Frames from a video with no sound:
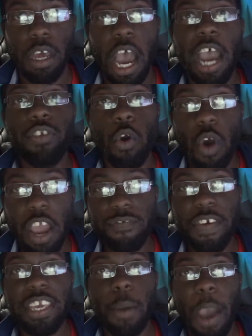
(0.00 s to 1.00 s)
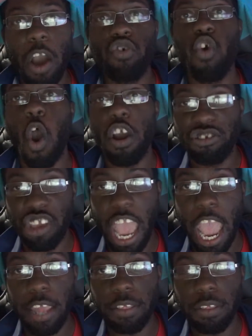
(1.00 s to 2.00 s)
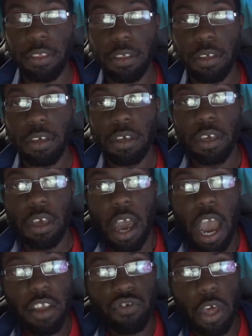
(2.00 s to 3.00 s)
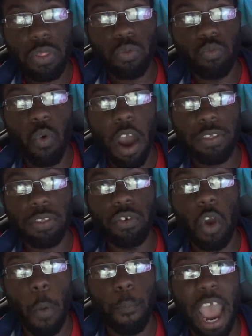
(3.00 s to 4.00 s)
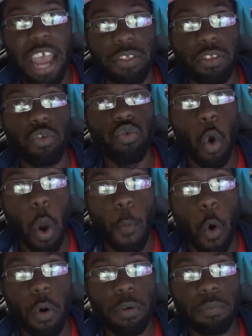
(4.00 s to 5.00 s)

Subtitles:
I don't want to think about Corona-chan. I just want to go back to normal.